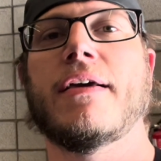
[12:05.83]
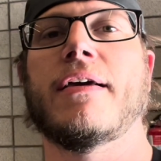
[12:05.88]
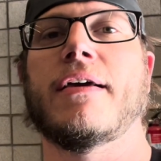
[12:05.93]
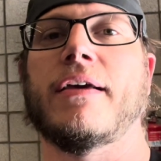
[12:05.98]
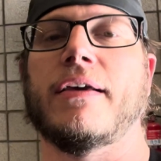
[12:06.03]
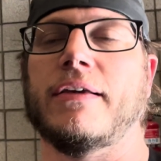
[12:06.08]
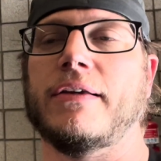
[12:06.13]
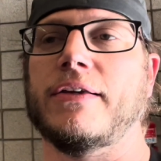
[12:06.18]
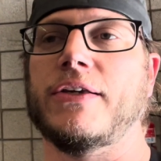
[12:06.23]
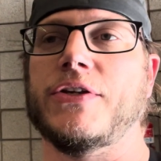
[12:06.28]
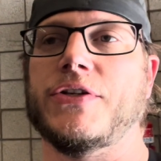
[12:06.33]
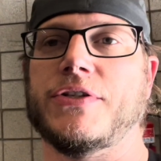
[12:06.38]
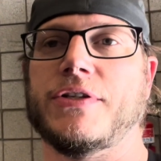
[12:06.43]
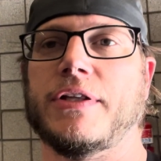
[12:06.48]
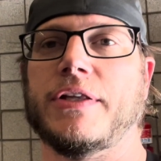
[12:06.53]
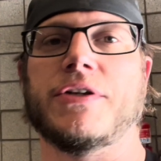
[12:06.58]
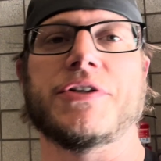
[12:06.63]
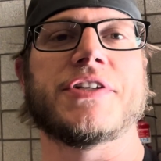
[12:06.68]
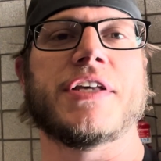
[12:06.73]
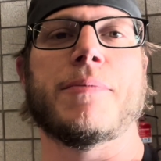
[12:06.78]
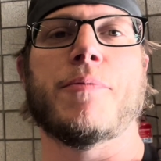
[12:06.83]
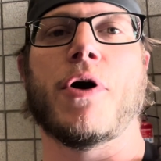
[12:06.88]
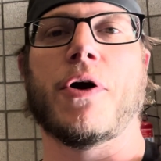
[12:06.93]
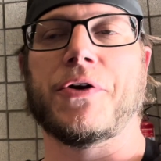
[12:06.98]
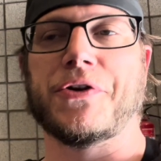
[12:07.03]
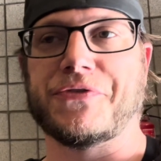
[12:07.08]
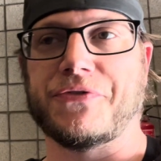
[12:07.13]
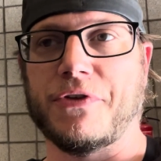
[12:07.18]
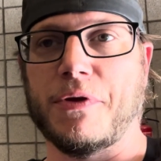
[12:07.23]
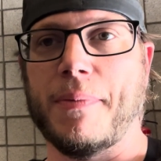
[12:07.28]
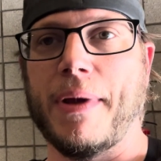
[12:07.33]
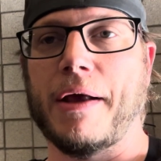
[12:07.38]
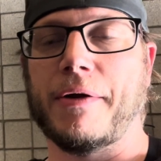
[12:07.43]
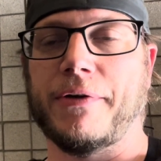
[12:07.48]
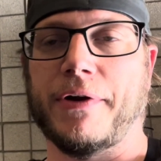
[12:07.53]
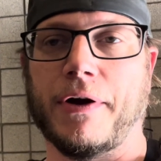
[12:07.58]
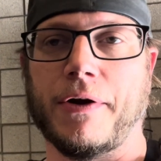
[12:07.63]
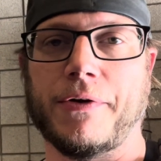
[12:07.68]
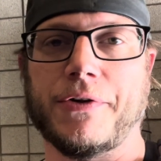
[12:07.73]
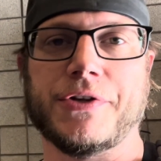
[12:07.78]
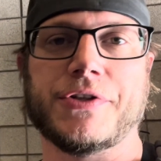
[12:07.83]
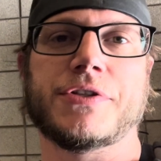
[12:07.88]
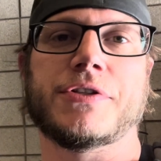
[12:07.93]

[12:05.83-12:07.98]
is a little sub harness for the battery harness,